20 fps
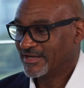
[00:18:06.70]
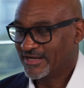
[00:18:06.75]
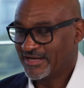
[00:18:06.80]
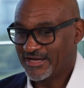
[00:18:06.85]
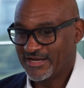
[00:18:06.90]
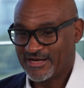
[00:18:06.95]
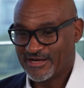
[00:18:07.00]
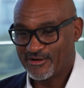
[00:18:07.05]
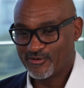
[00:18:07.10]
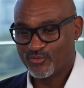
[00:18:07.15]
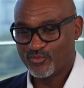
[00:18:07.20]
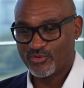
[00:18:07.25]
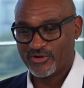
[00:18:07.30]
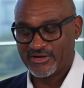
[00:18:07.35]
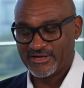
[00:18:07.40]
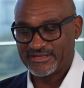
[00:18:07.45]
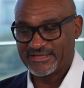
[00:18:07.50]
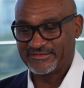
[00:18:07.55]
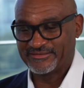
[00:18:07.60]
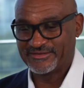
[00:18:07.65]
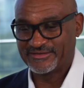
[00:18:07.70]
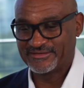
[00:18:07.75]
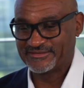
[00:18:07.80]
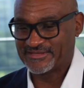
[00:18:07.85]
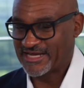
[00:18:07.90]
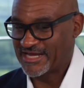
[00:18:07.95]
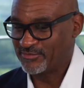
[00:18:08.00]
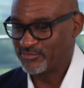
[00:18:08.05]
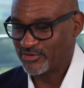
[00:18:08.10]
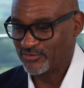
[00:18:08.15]
Uh, well, the
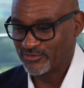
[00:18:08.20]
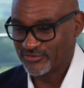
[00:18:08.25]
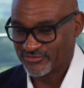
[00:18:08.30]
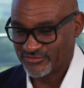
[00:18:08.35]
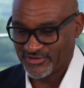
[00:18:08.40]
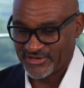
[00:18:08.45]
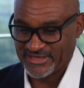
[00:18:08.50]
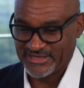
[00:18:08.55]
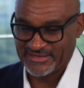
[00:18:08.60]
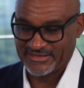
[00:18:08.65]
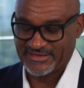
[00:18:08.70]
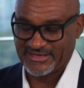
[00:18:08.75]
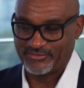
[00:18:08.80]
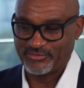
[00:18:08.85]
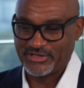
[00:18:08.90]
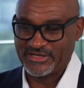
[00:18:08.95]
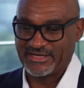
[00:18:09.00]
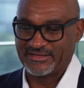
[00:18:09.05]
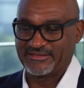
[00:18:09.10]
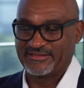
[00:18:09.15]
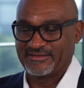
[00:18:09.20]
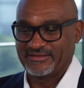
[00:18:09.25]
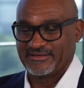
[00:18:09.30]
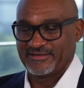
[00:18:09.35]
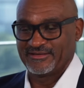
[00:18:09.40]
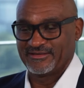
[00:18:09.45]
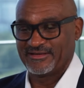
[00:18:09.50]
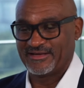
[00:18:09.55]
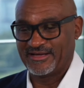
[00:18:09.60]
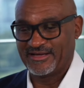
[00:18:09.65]
timing was right. I mean, I think,
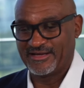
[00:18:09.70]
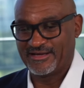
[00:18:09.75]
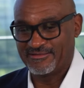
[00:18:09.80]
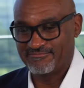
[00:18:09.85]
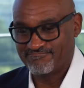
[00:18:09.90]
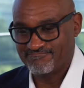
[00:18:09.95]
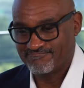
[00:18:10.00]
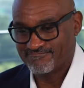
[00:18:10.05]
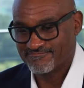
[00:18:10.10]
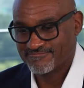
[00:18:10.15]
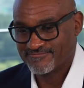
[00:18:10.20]
um,